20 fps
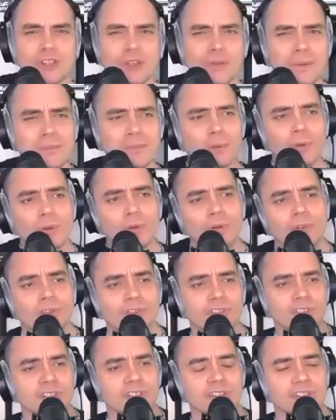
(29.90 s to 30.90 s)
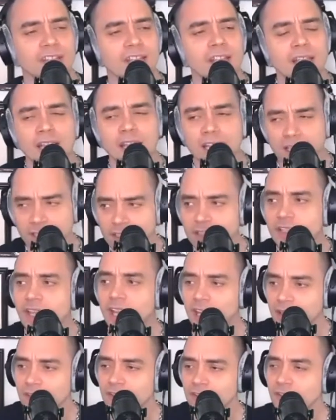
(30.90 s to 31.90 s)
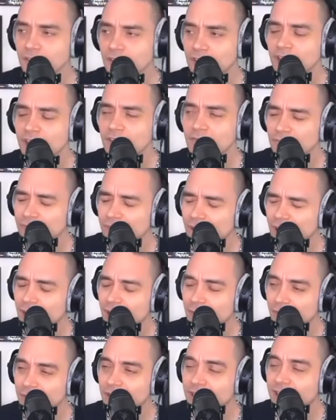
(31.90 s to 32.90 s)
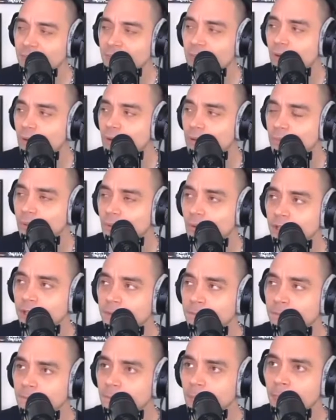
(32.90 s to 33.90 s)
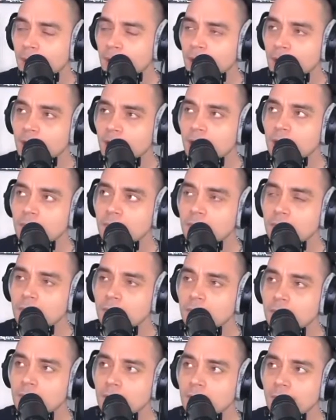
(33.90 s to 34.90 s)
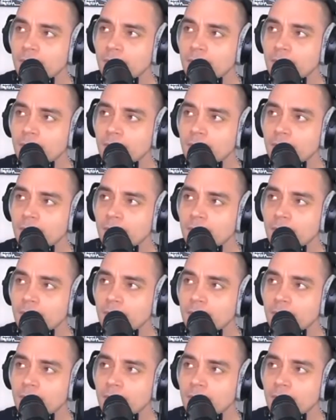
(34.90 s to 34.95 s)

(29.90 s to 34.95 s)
It's so important to say. Yes, that's a really important point, um,